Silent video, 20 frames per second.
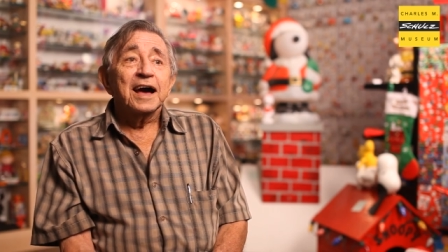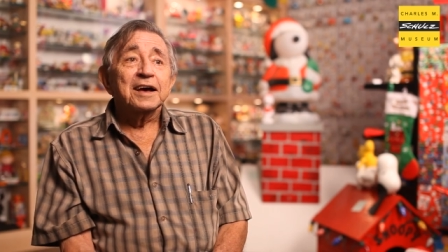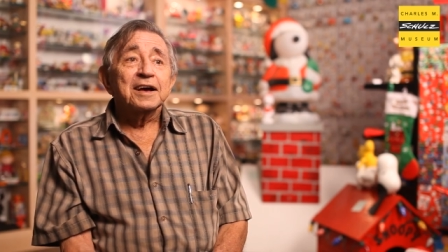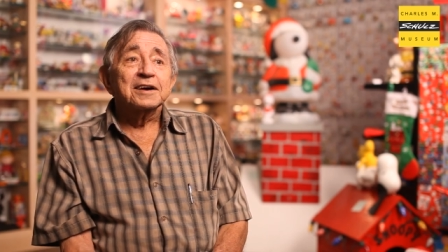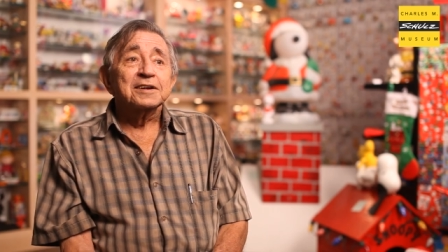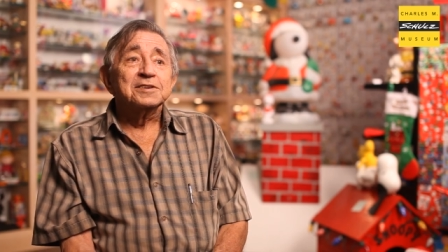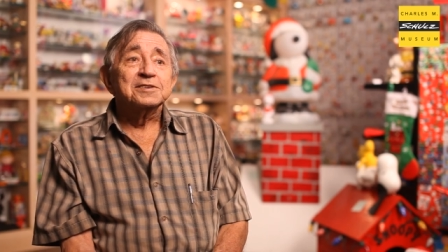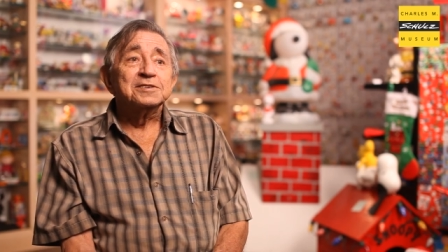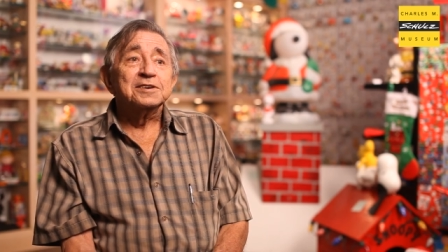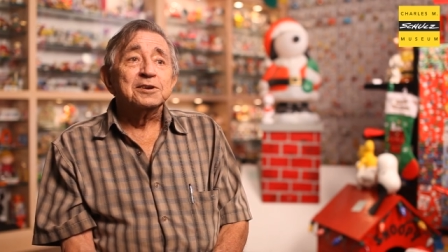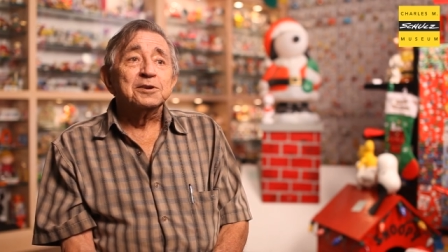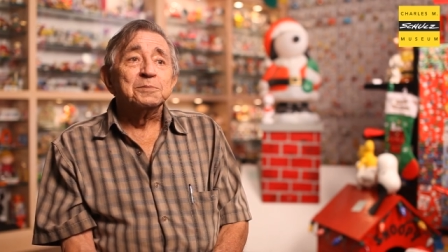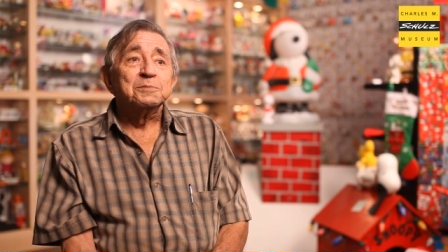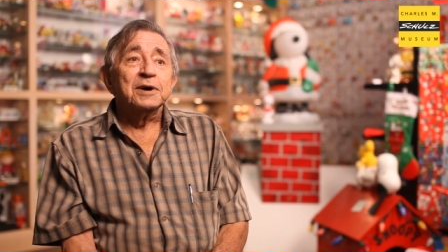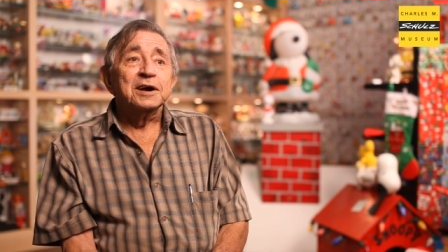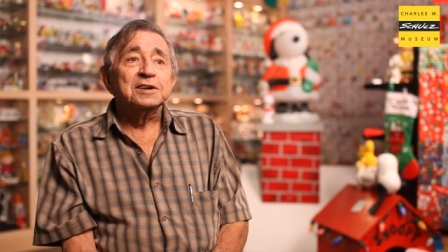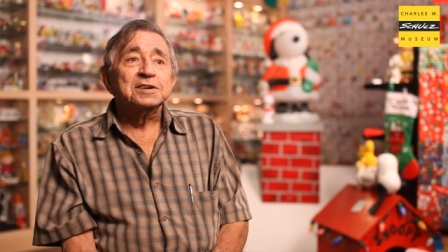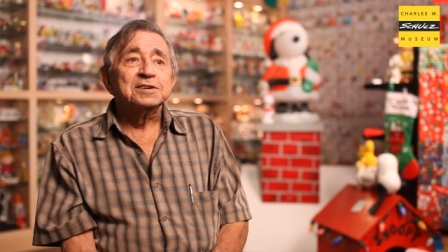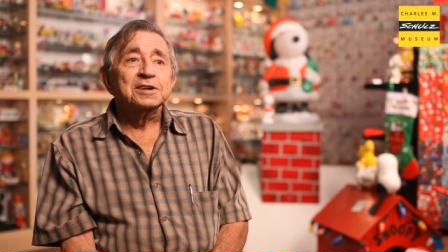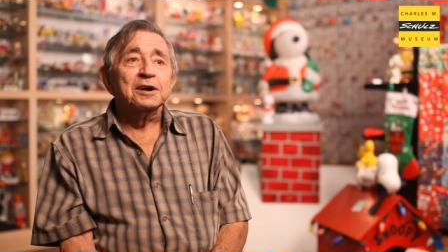I consider
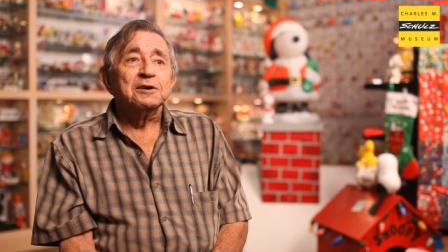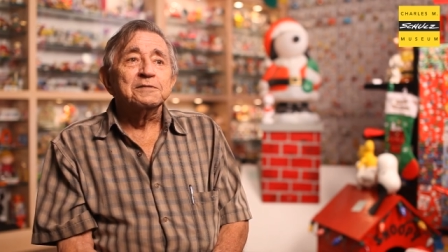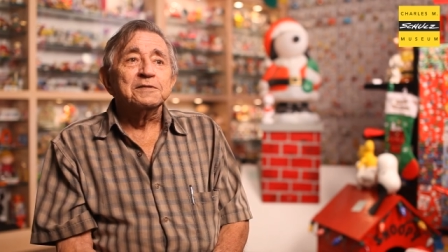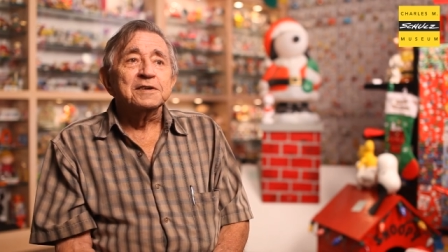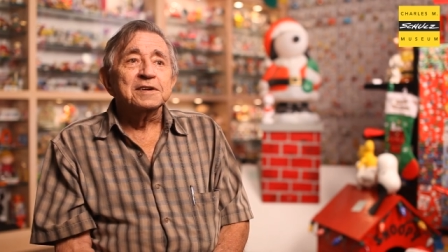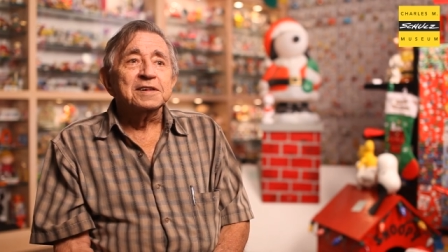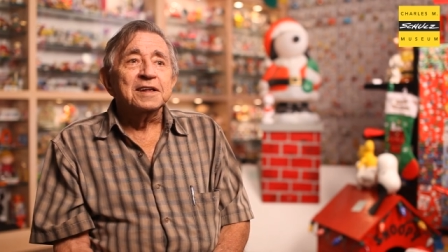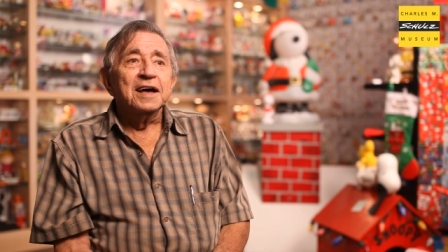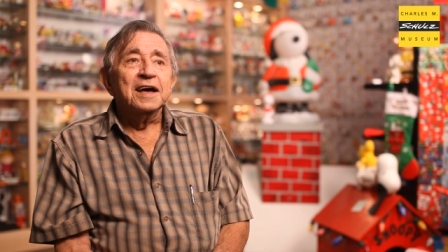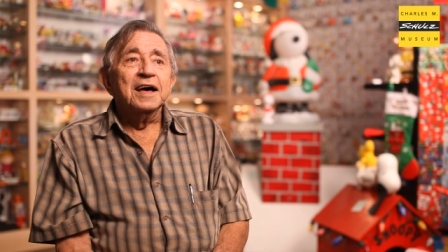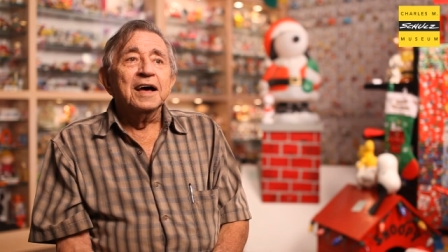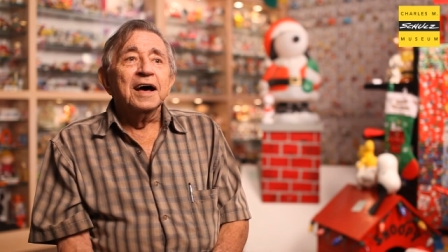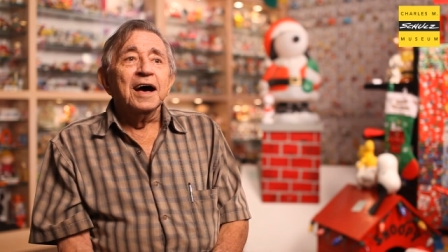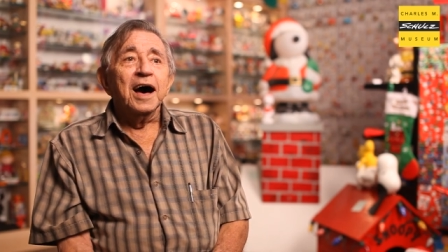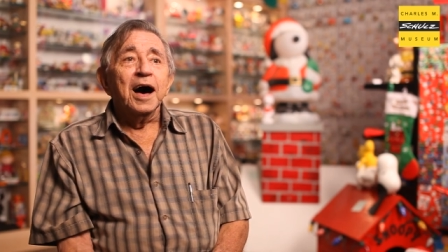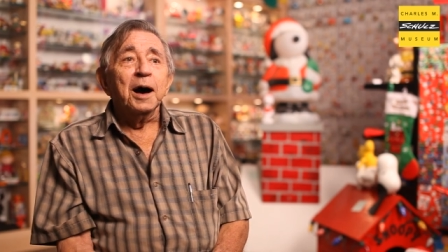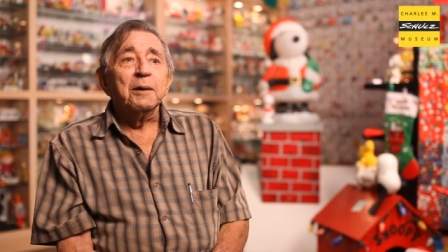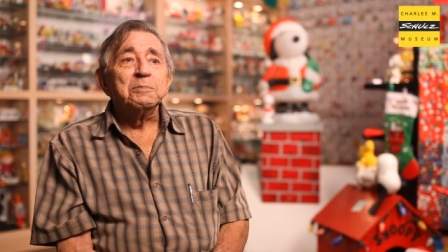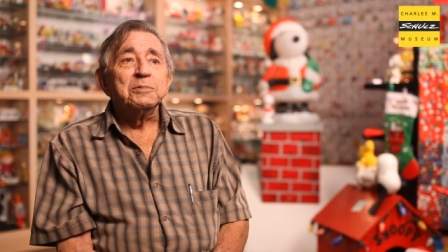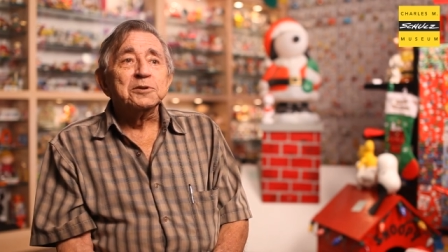myself an
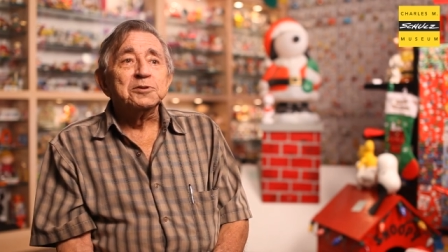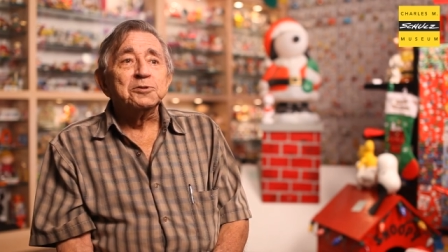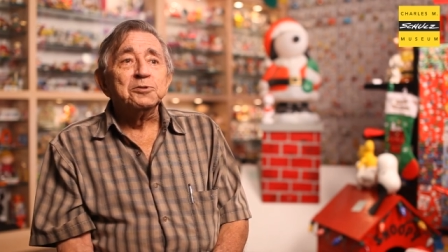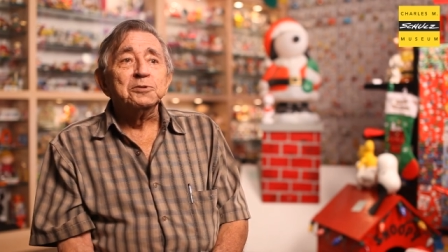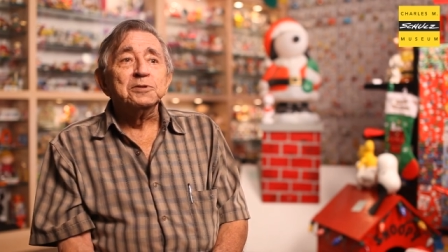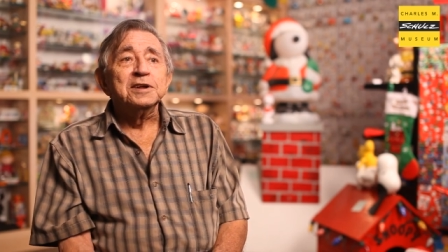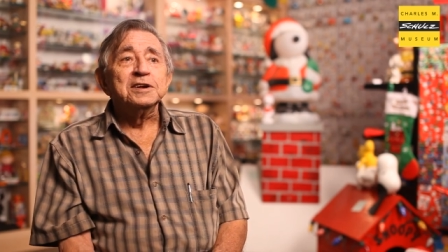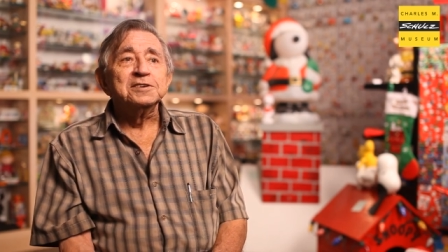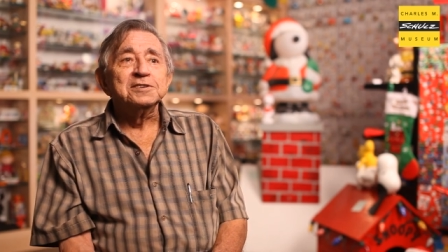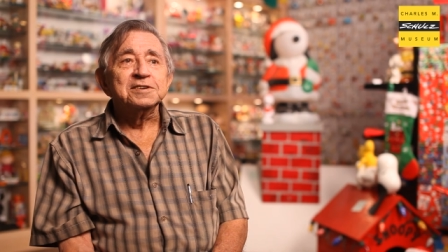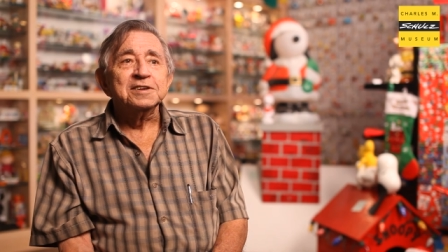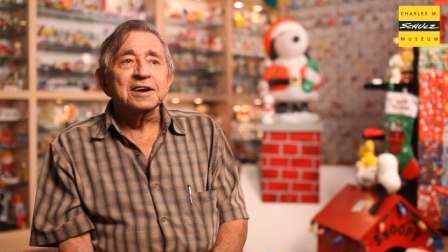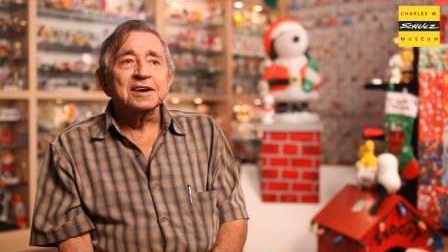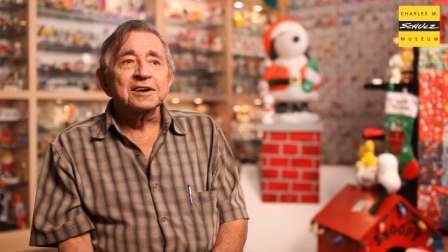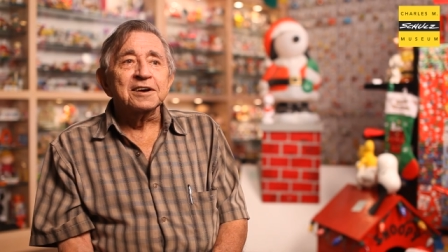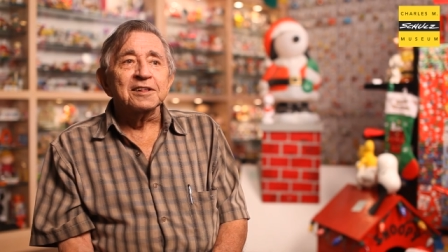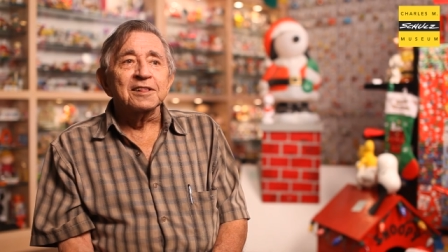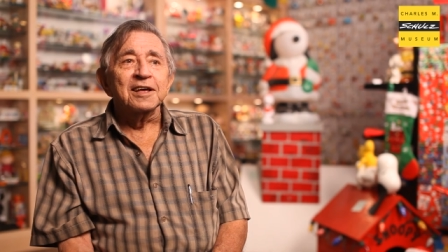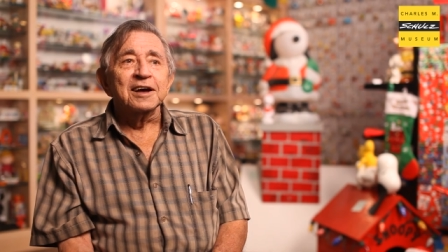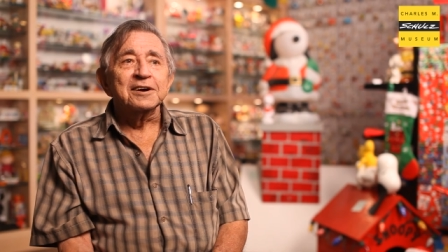
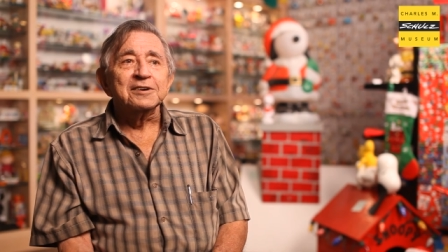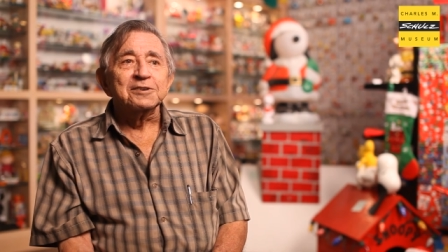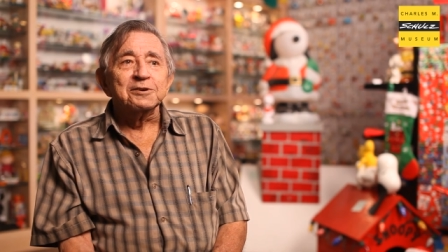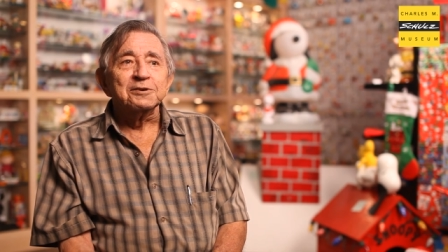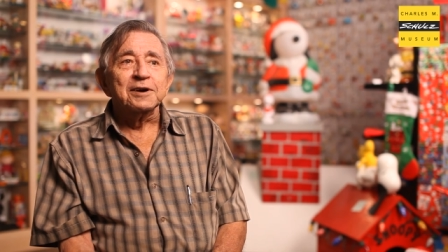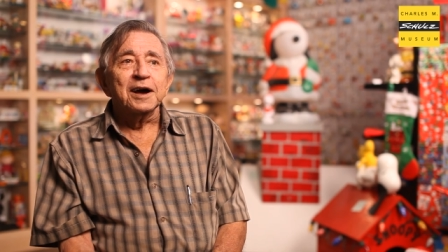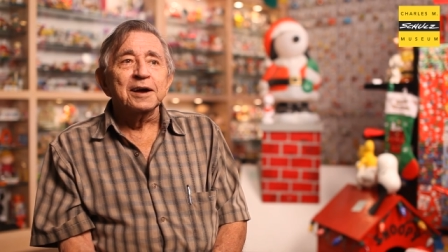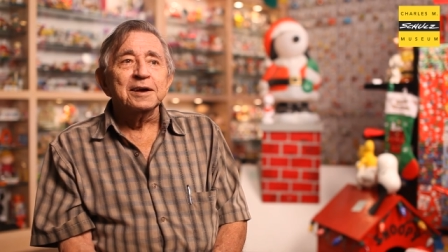opportunistic collector.